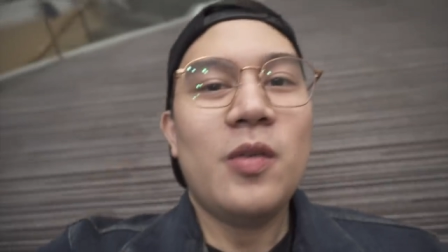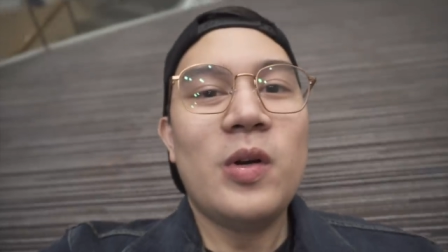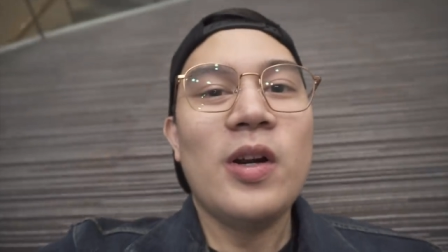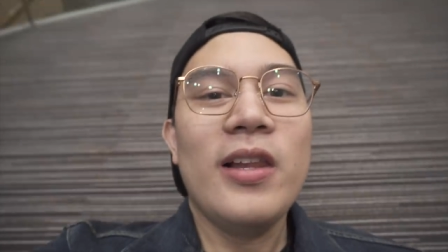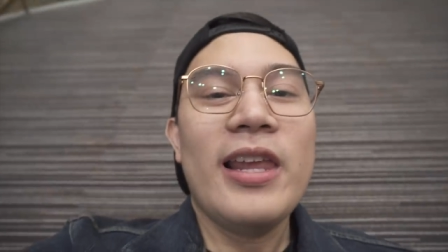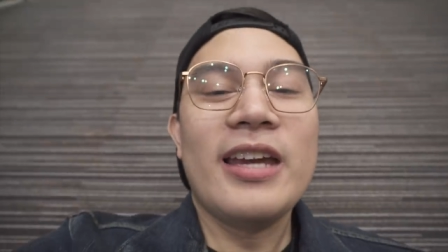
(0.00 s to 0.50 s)

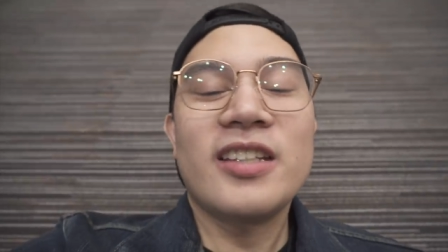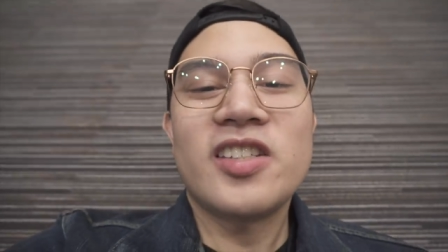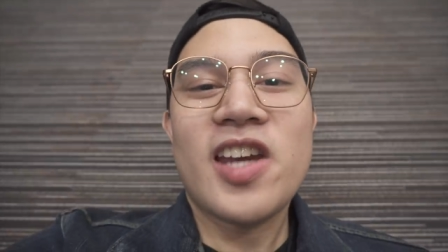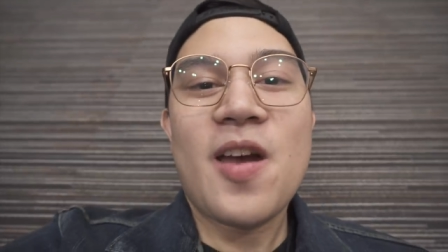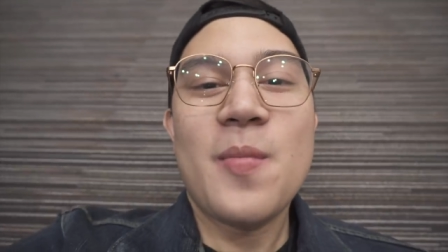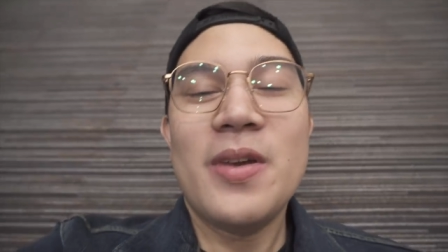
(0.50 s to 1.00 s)
We're all like
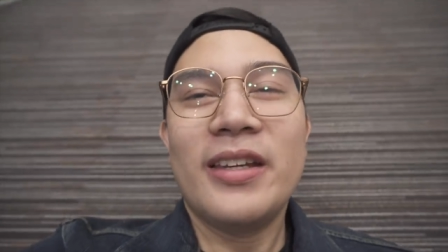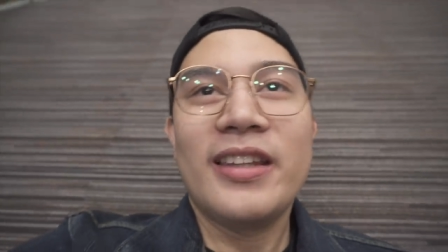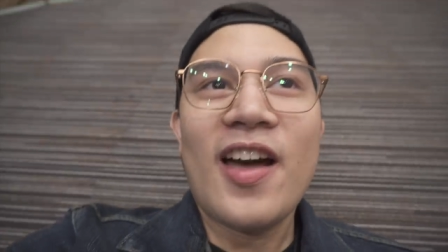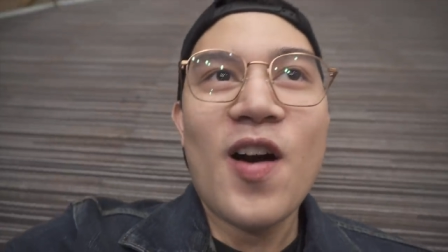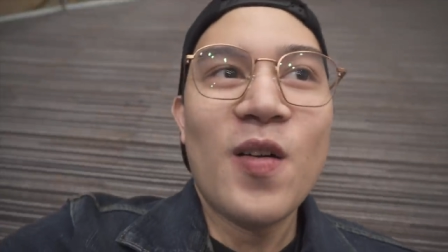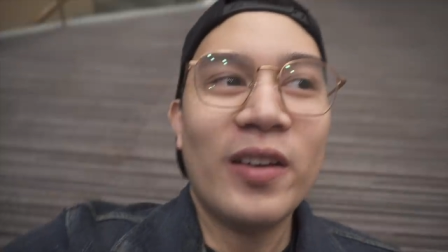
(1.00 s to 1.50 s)
jamming
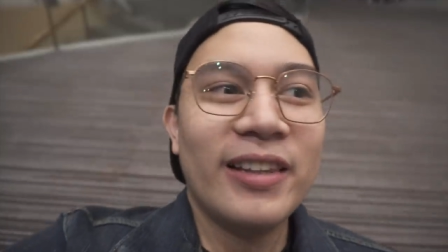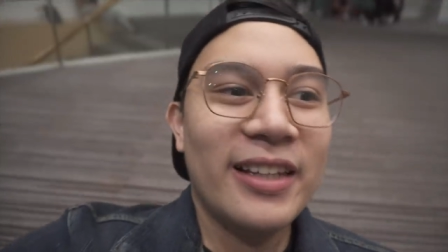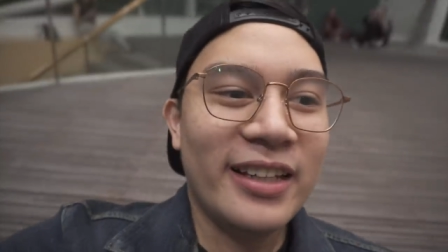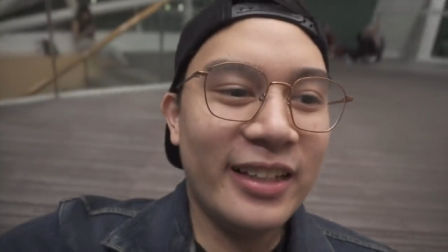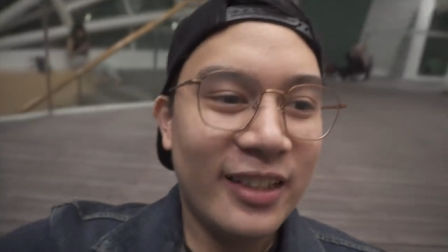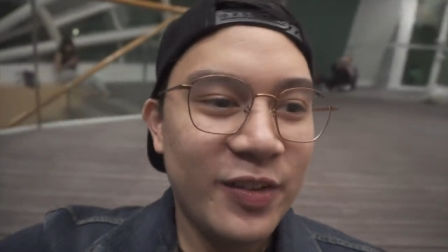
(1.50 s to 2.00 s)
now and
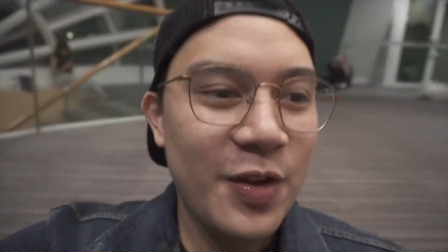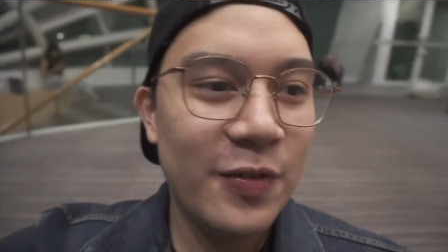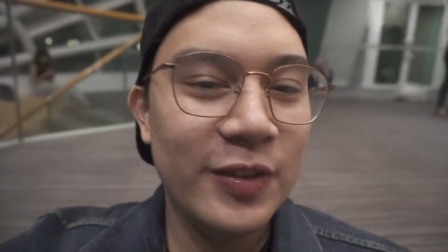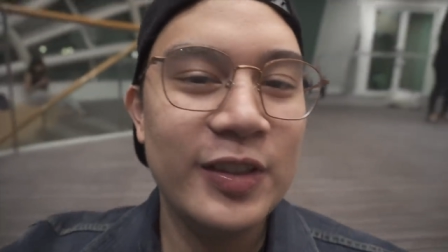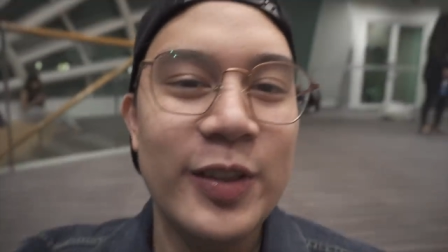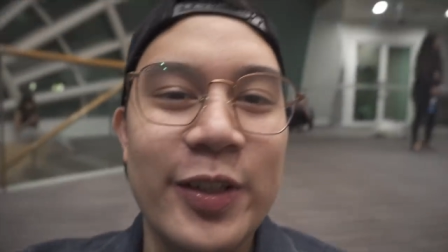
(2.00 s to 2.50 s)
like we
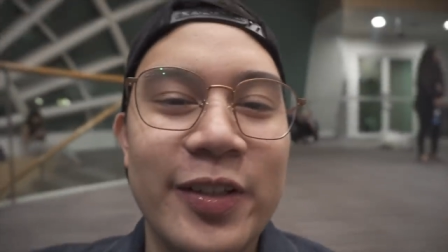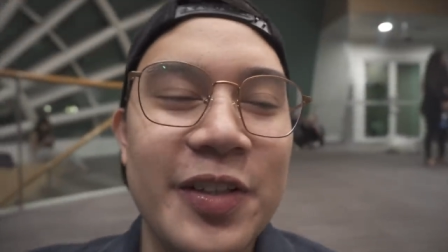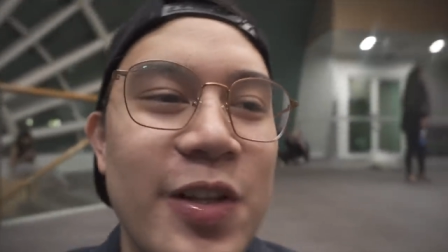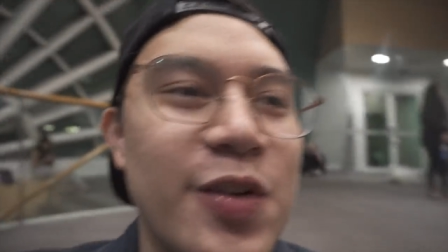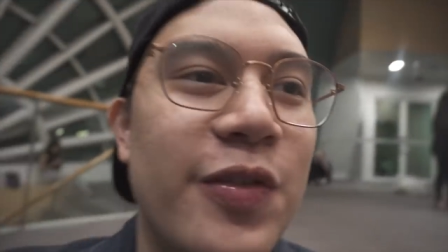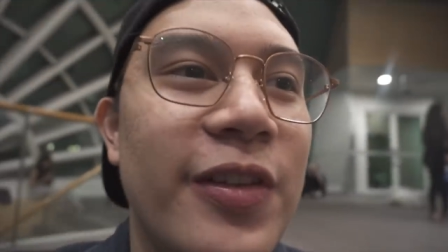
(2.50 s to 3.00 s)
have a
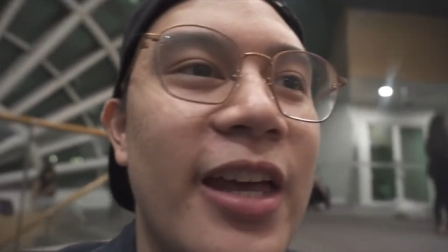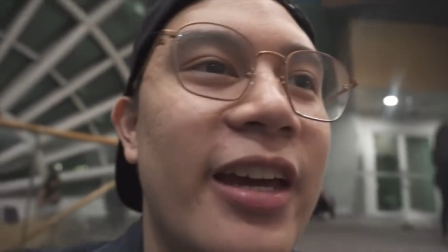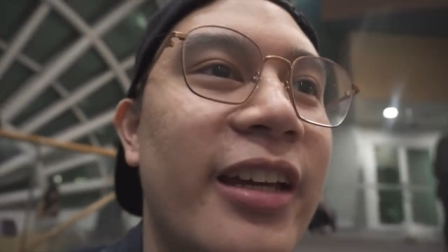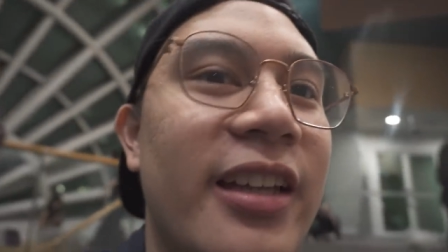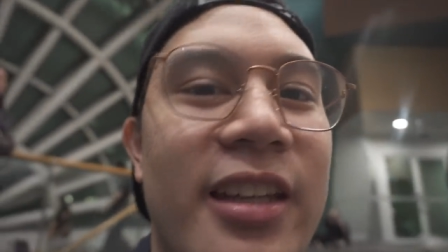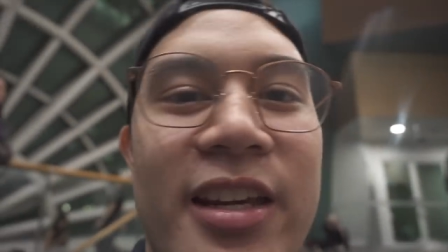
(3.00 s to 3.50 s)
circle of
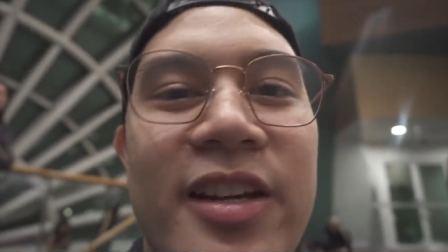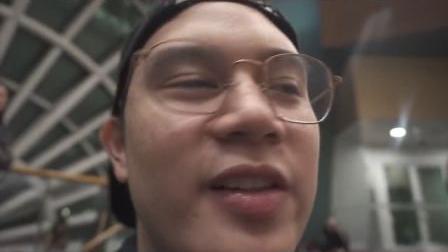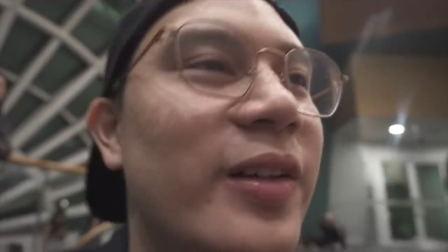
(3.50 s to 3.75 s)
like, here